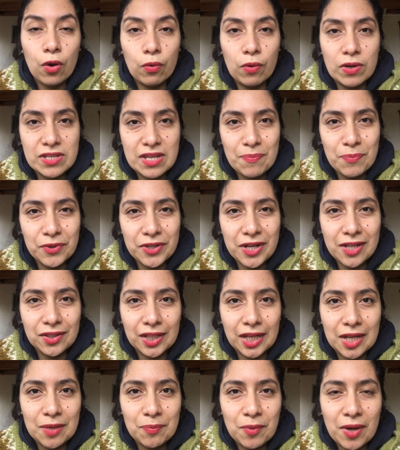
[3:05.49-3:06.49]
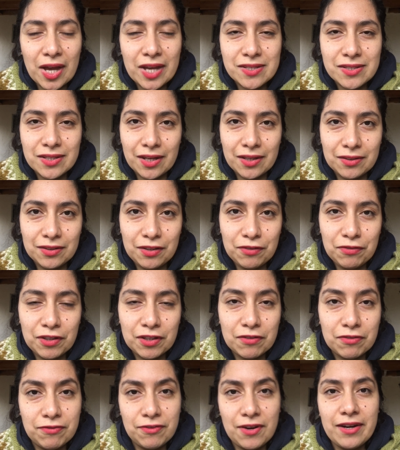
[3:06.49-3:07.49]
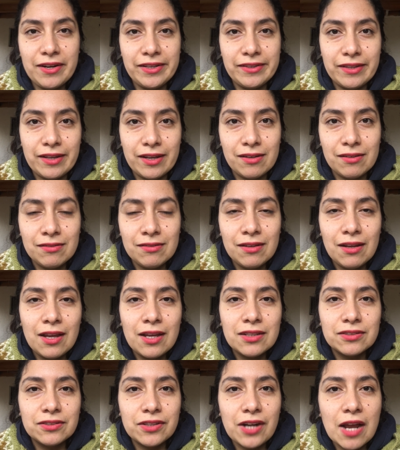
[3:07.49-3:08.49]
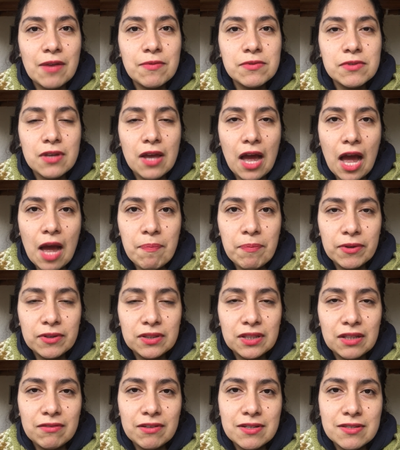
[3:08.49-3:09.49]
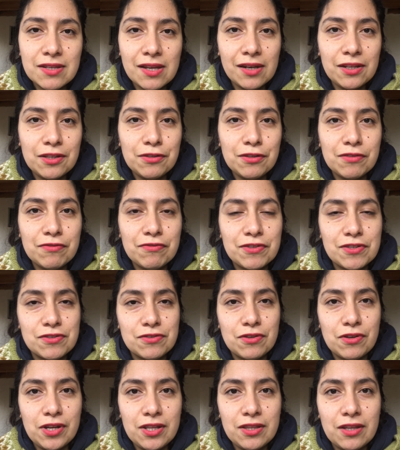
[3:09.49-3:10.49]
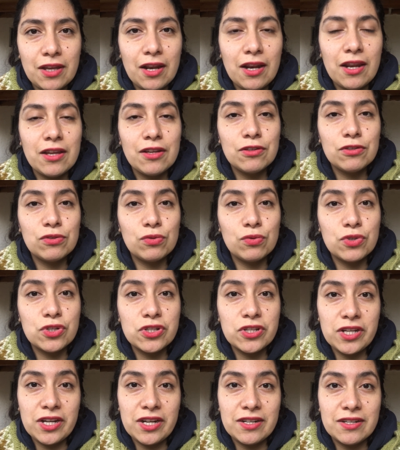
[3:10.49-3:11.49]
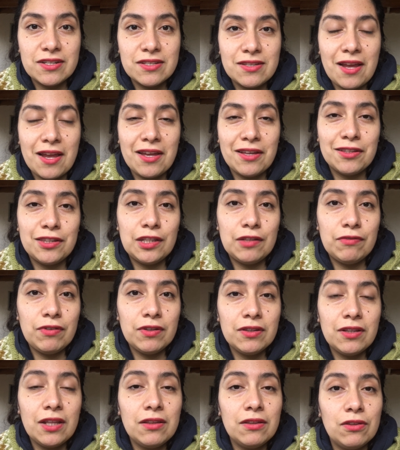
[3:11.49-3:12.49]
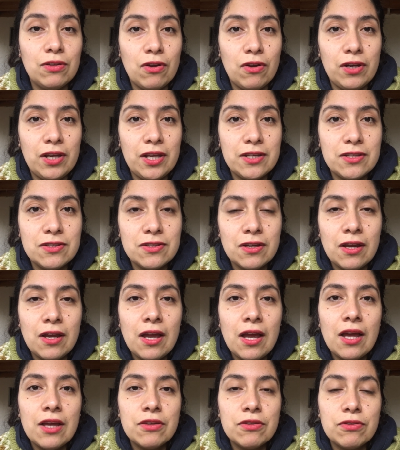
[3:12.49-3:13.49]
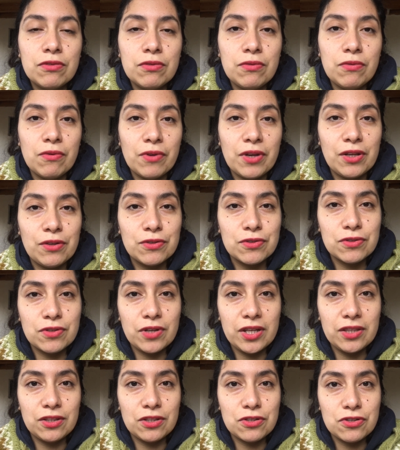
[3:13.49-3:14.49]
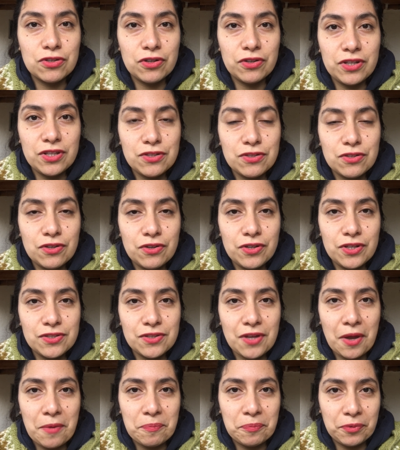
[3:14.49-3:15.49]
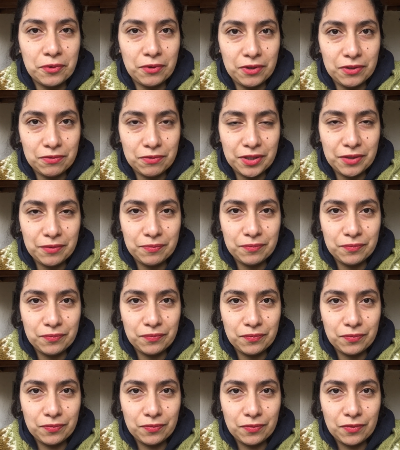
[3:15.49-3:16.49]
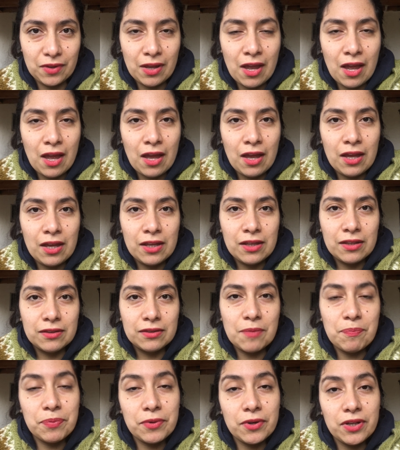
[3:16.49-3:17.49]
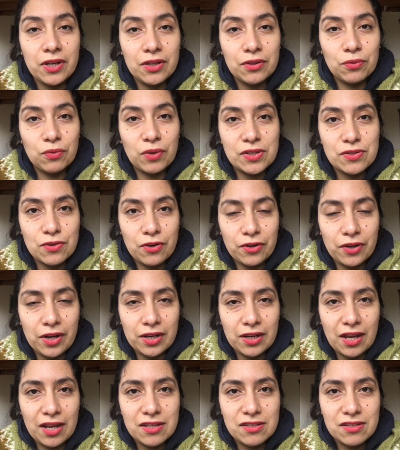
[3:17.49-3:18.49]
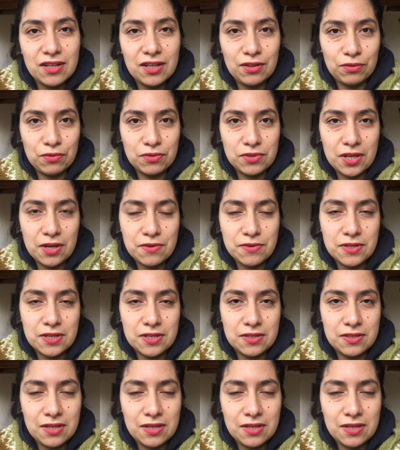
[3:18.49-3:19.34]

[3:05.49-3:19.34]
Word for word: Once upon a time, a scientific fairy tale drowns upon the versatility of storytelling to share scientific knowledge through illustrated short stories and poetry. The project was organized in 2016